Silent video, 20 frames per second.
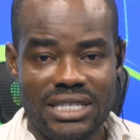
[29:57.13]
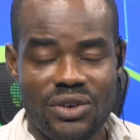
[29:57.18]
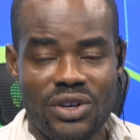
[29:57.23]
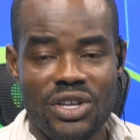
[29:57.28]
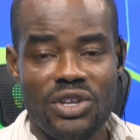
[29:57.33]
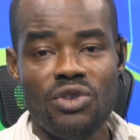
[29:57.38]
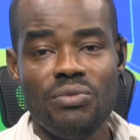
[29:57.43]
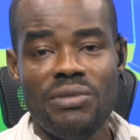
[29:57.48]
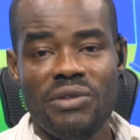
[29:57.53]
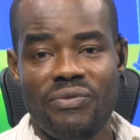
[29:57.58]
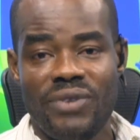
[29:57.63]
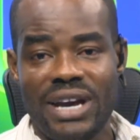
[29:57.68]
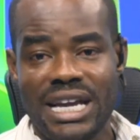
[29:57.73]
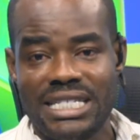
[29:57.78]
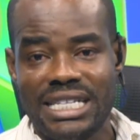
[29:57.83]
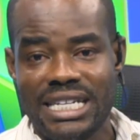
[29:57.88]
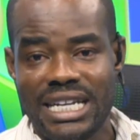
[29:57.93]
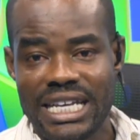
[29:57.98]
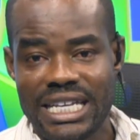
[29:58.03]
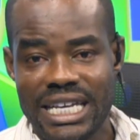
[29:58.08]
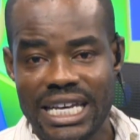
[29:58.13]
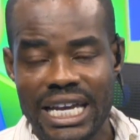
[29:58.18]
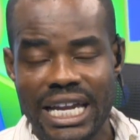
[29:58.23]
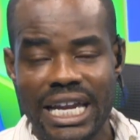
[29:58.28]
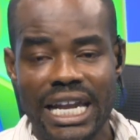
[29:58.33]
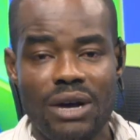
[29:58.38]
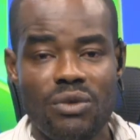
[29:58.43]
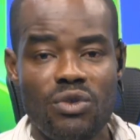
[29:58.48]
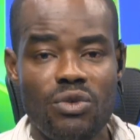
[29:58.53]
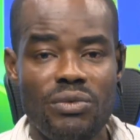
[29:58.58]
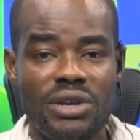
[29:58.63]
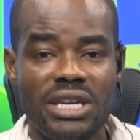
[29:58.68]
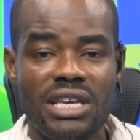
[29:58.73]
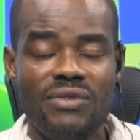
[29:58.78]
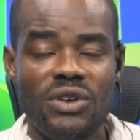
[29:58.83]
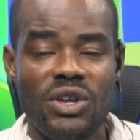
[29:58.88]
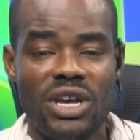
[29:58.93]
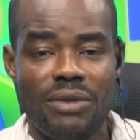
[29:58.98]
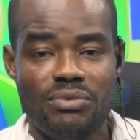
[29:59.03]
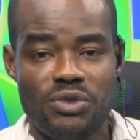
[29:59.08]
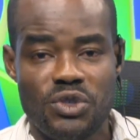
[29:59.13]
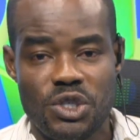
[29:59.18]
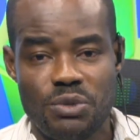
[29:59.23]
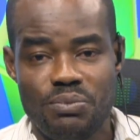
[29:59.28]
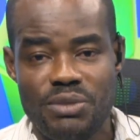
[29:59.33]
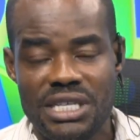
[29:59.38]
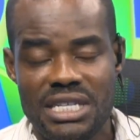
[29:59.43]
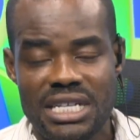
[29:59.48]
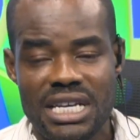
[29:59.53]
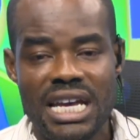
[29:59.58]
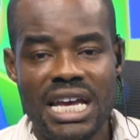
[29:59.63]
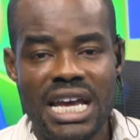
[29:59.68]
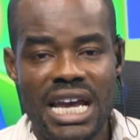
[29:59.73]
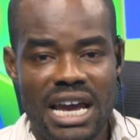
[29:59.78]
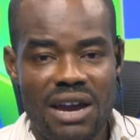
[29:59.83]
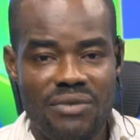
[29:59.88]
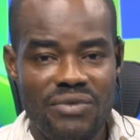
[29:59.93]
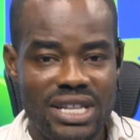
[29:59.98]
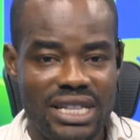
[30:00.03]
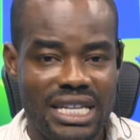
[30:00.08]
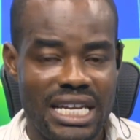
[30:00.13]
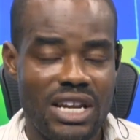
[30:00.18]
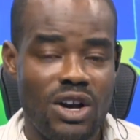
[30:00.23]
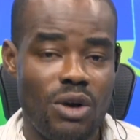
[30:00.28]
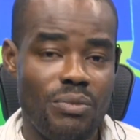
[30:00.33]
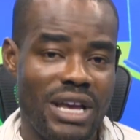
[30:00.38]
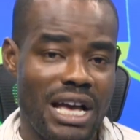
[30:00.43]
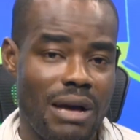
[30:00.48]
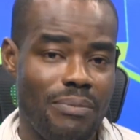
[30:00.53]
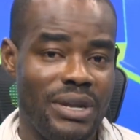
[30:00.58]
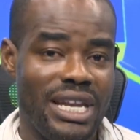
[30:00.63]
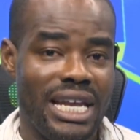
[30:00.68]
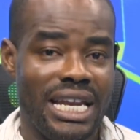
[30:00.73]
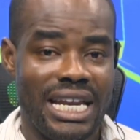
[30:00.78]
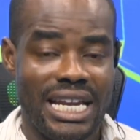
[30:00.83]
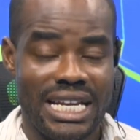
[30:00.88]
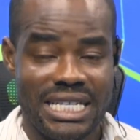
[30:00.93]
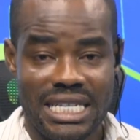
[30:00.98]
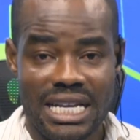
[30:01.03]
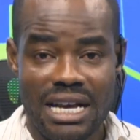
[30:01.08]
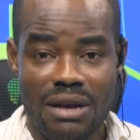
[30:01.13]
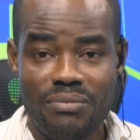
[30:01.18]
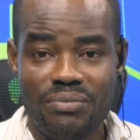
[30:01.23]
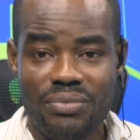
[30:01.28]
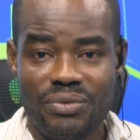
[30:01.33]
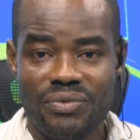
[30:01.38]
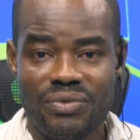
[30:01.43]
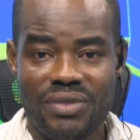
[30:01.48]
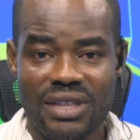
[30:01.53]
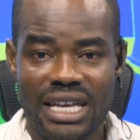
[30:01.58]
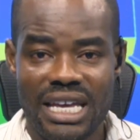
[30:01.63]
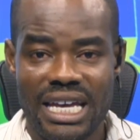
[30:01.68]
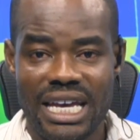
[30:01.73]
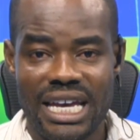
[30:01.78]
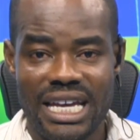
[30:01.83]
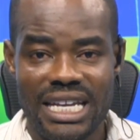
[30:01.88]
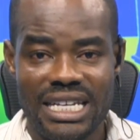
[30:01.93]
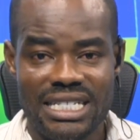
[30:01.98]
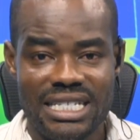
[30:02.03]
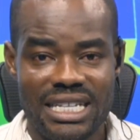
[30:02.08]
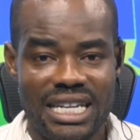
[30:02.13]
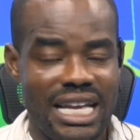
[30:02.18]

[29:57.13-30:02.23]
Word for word: Mm. He will be fighting again, and will be giving up to speed everything that will be happening in his camp, and